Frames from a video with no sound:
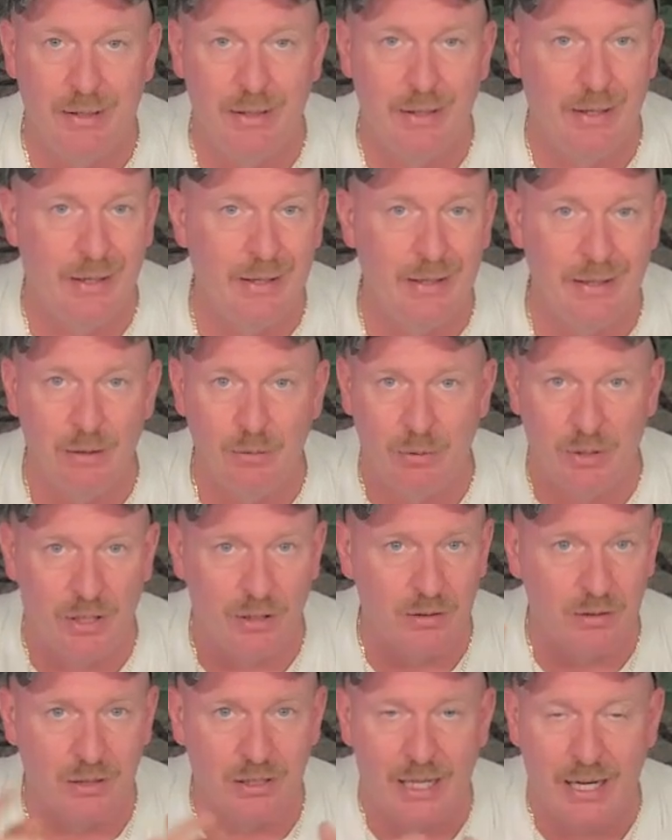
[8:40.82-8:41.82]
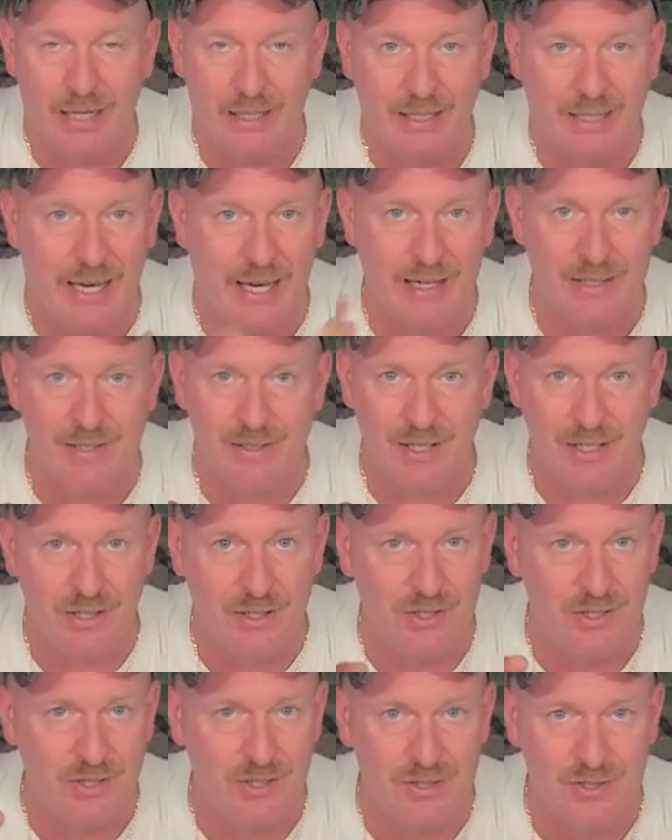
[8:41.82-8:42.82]
anywhere. A lot of gas
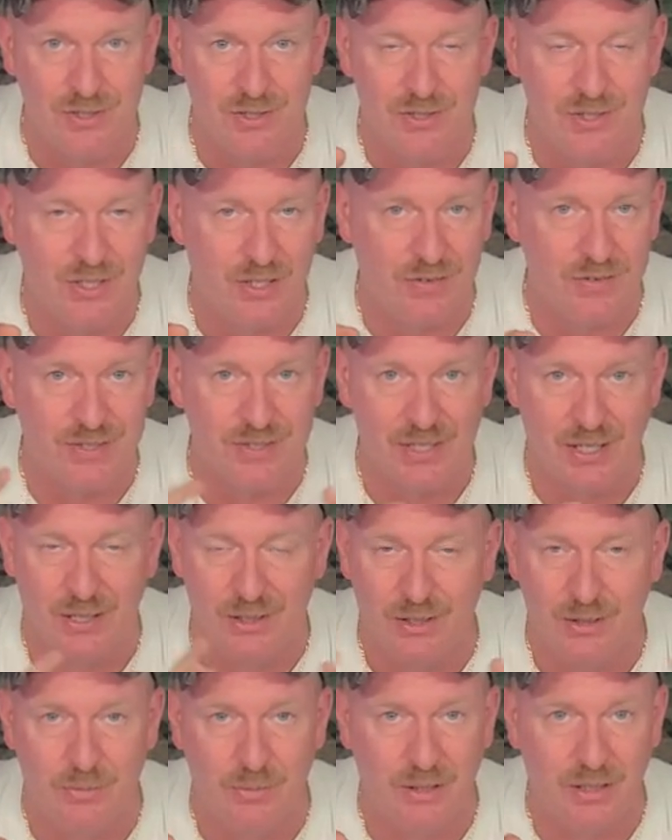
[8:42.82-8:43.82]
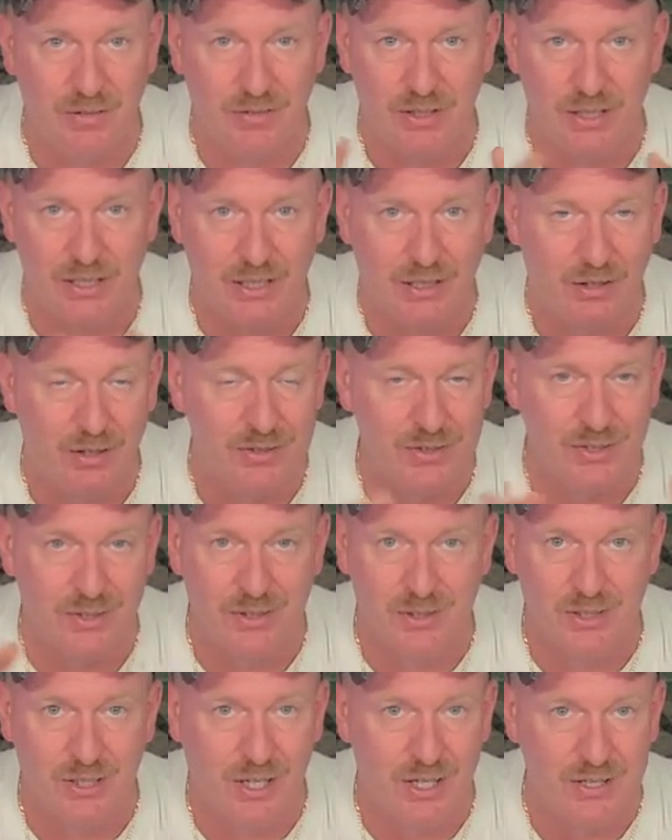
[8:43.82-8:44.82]
stations and stuff sell them and everything else.
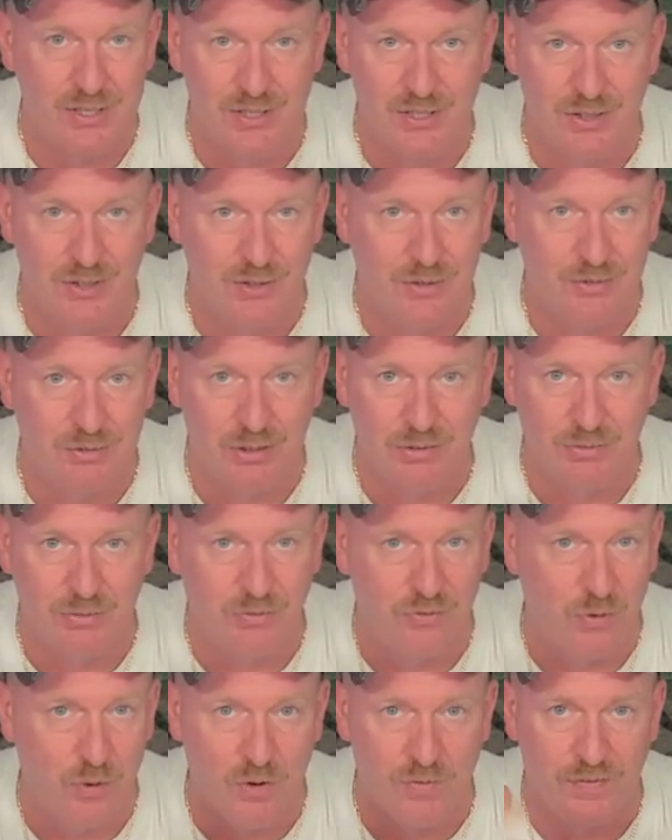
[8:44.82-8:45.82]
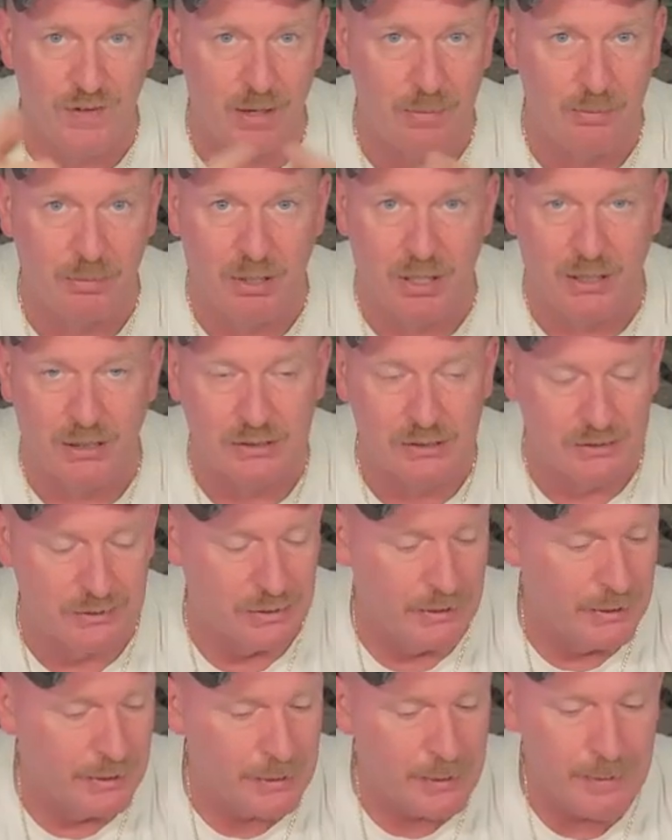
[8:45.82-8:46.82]
It'll cost you $3, $4, or $5,
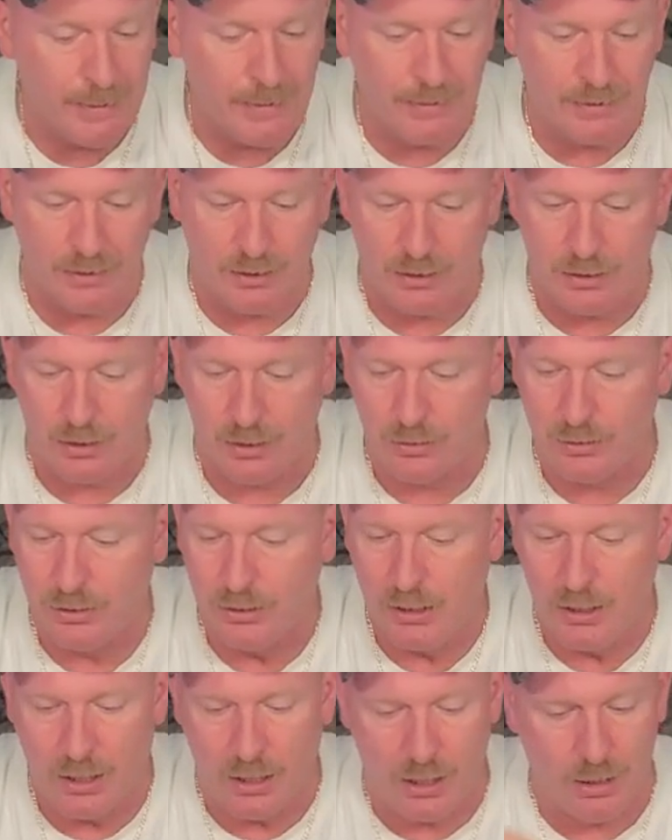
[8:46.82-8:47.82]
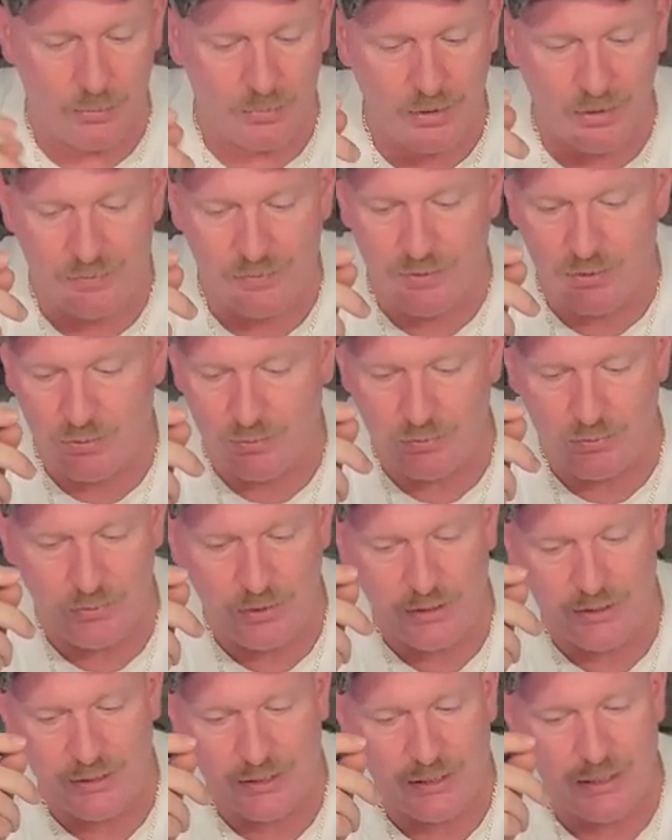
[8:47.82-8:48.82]
you know. If you
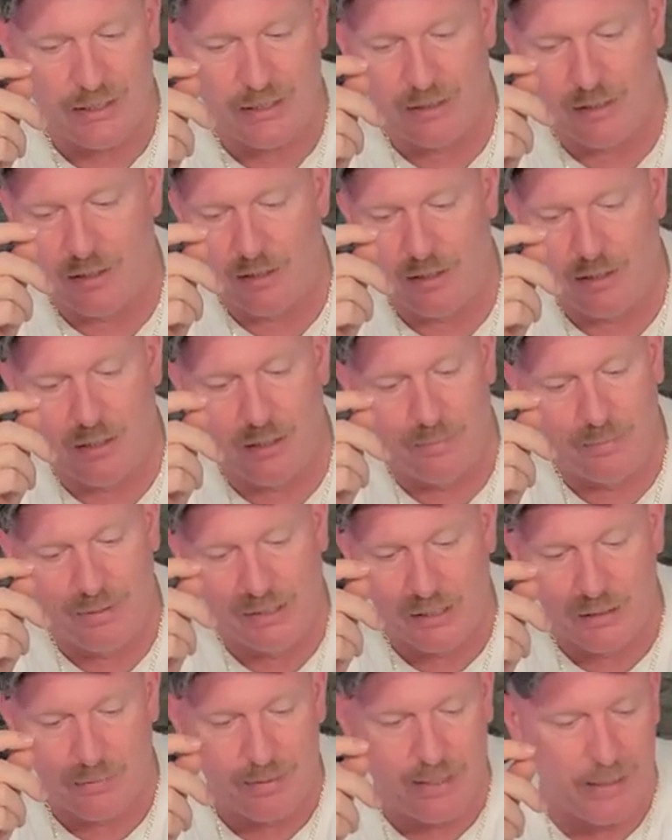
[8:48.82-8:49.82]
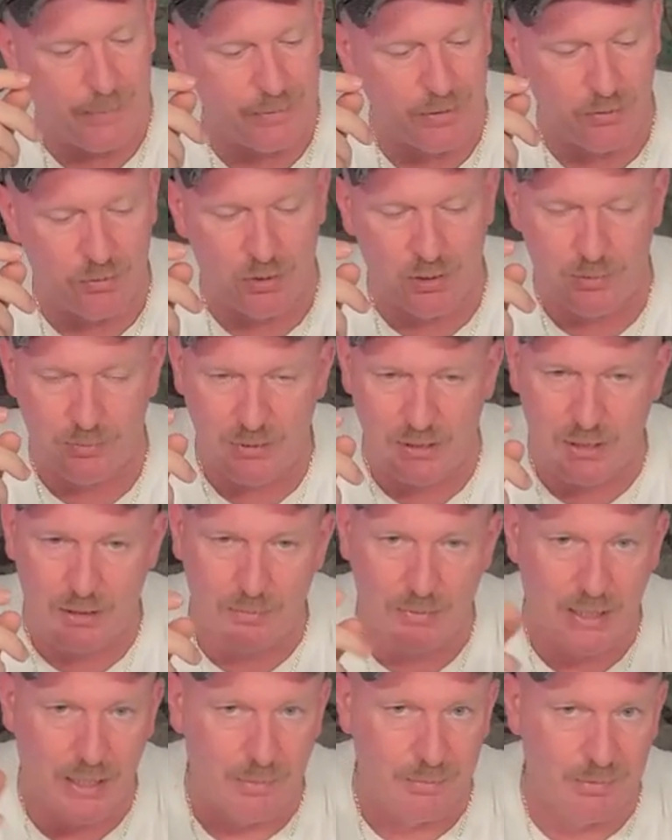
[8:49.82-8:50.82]
need to get a bigger map, you want a bigger
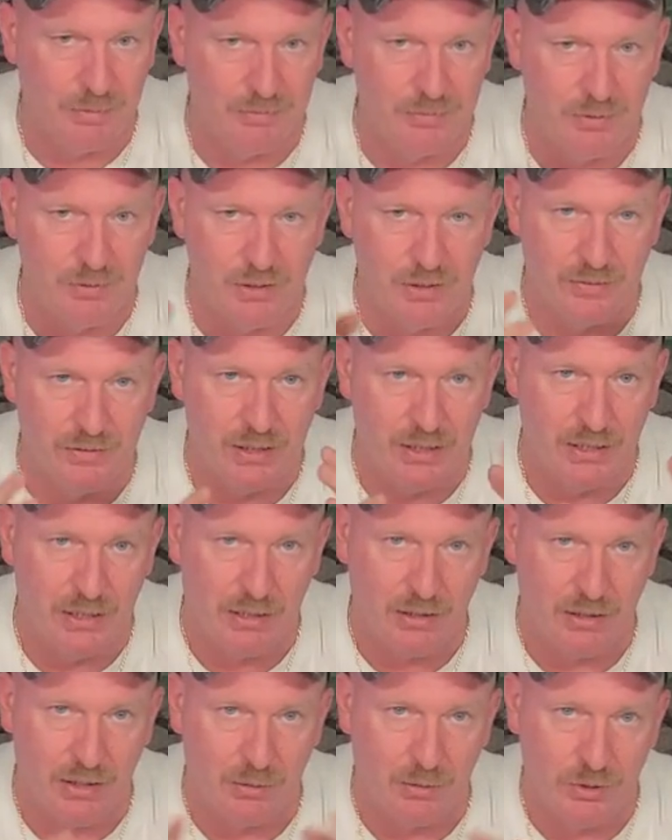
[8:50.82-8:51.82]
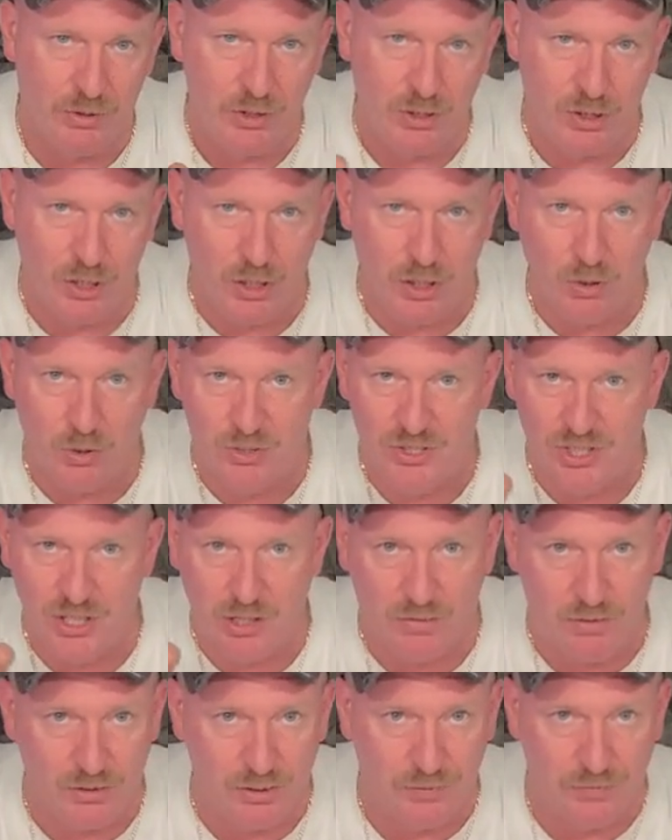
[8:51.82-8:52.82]
map. If you live in an area where you could go
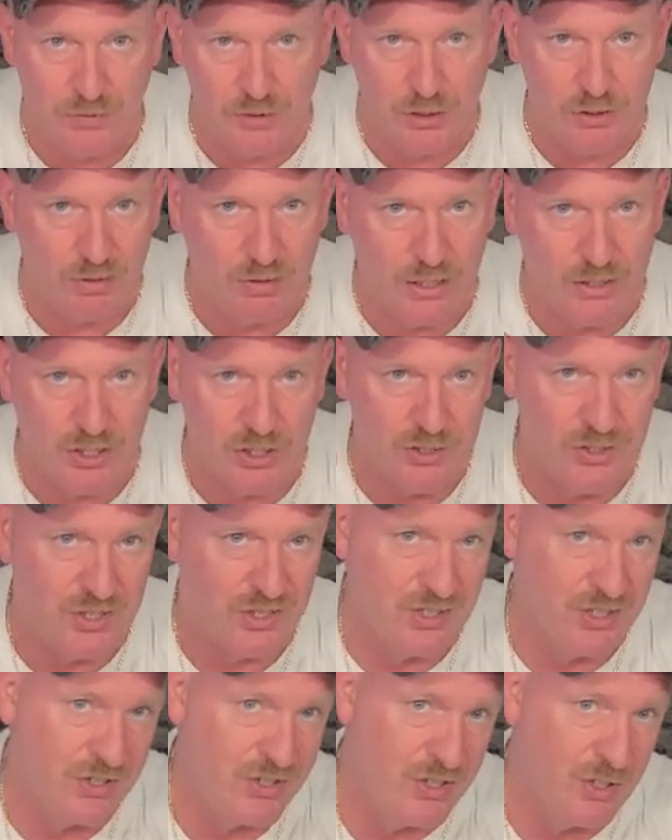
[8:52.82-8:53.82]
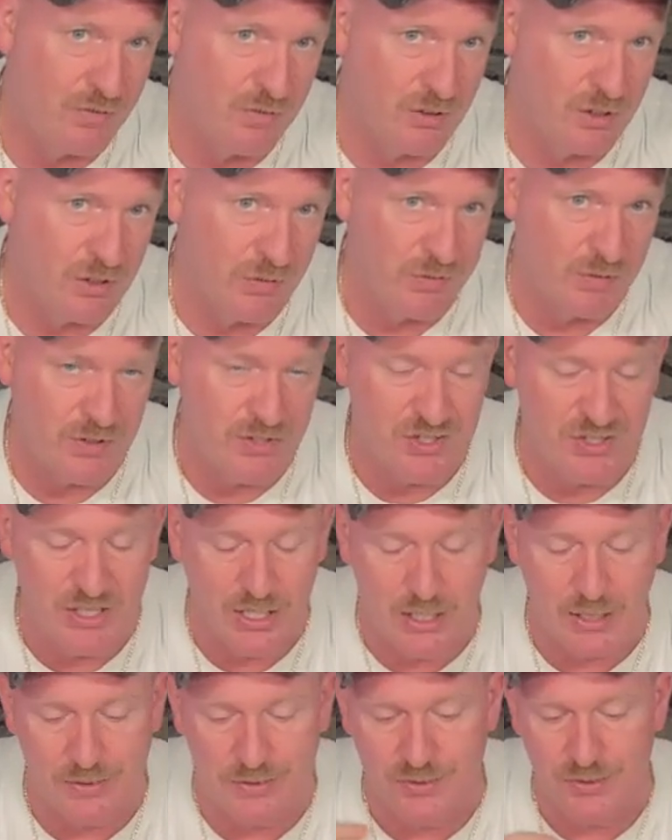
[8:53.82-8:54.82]
several different directions into several different
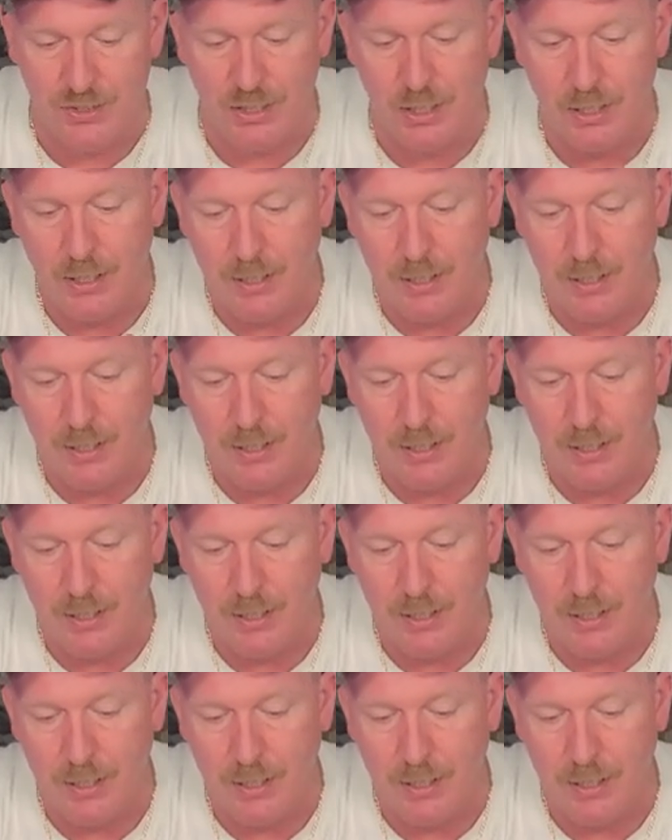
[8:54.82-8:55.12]
states,